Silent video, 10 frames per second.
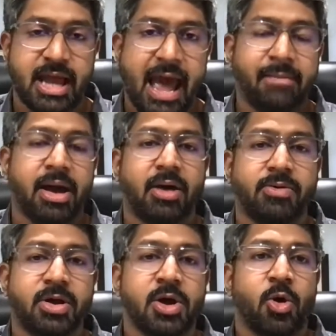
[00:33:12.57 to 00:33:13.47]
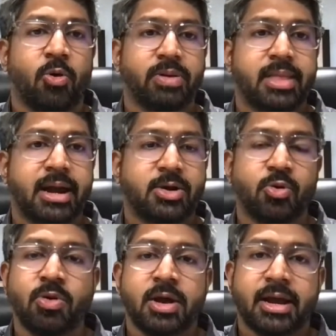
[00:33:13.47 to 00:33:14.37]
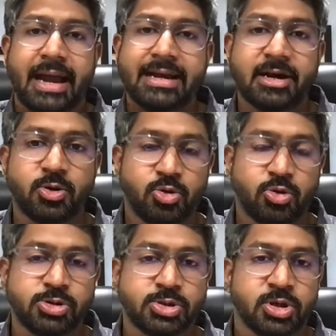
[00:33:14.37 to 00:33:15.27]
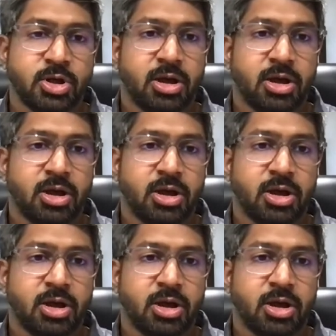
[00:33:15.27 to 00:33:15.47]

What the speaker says: am around over there to cater to those